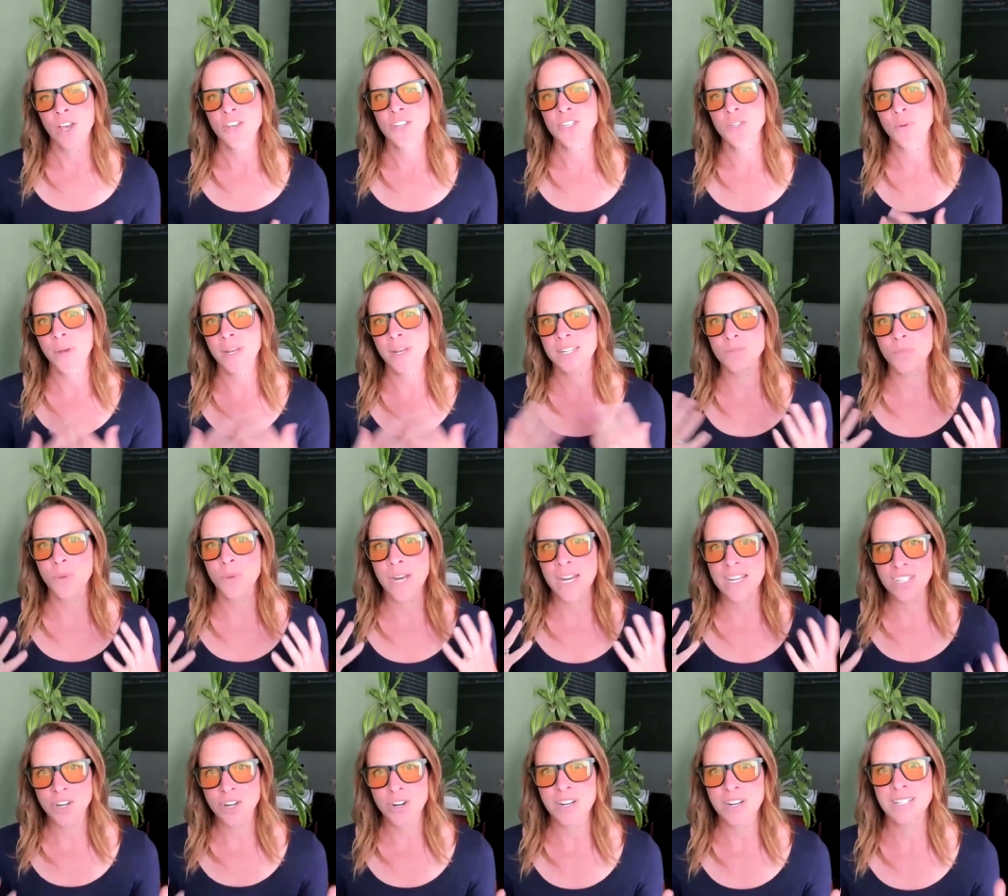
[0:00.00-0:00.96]
So what
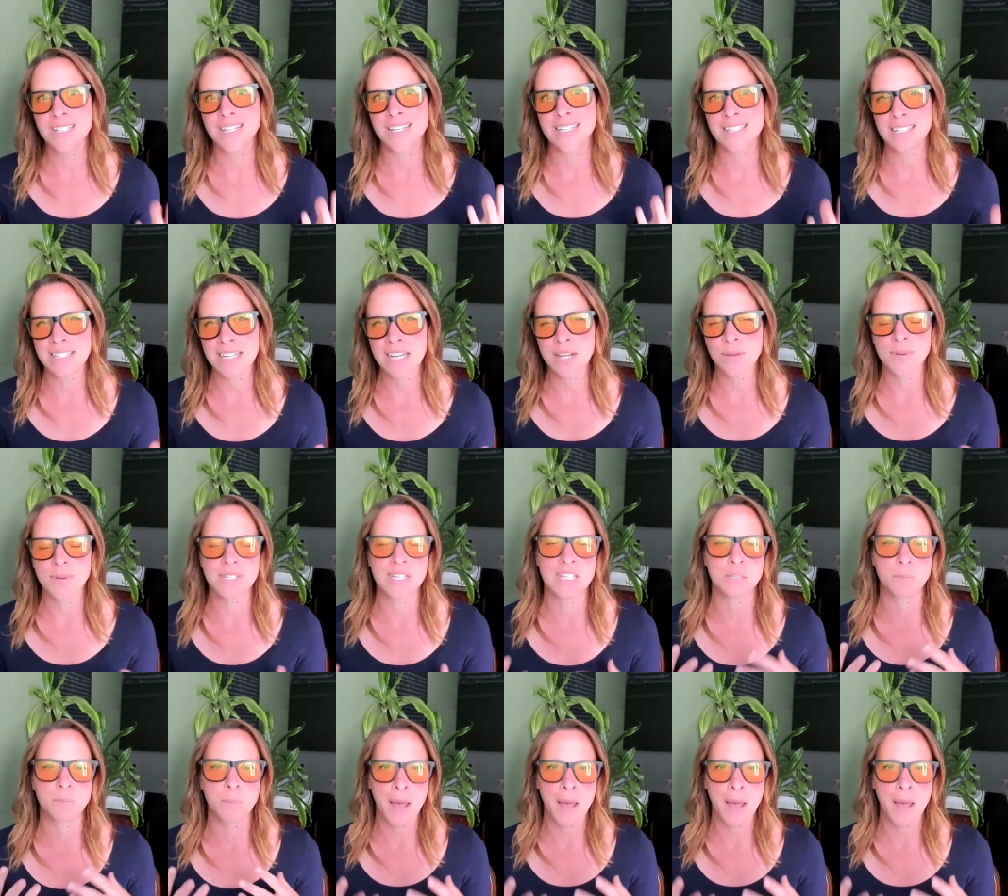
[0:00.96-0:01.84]
I started to see was this